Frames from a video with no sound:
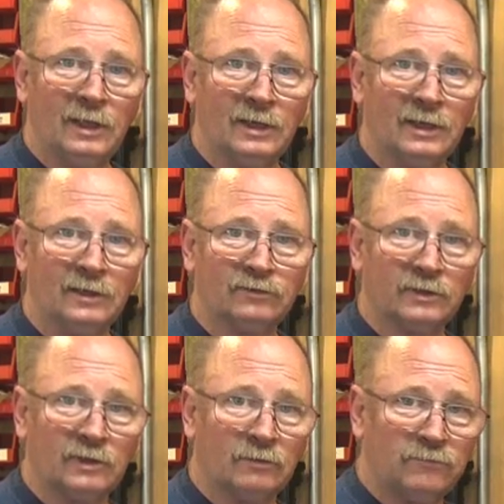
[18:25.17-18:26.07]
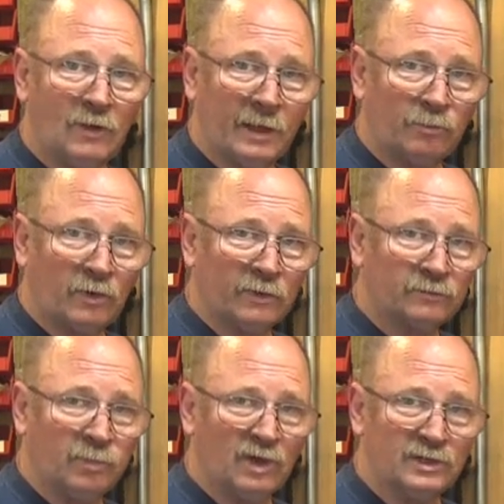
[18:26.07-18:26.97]
and his little fly
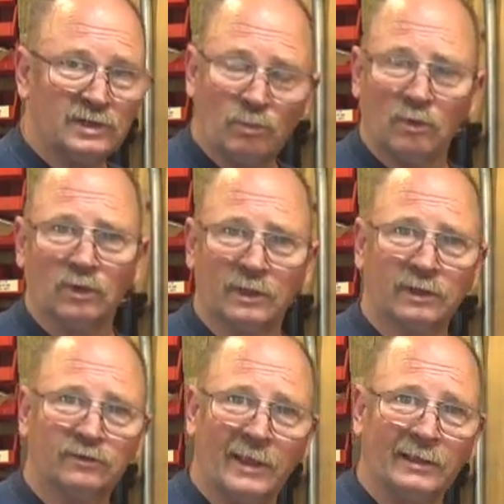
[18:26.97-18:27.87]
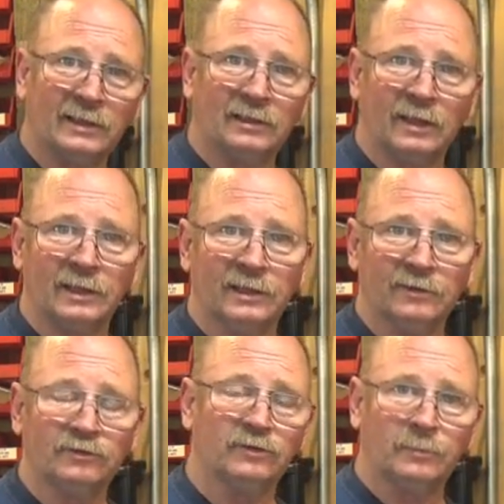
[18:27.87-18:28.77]
press punch. It won't look exactly like
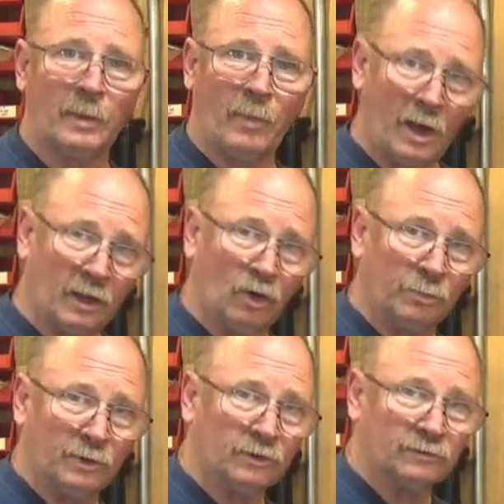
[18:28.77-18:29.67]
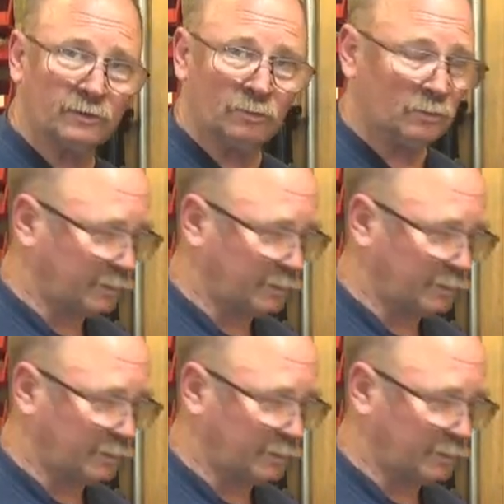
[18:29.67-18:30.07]
his, because my bottle openers don't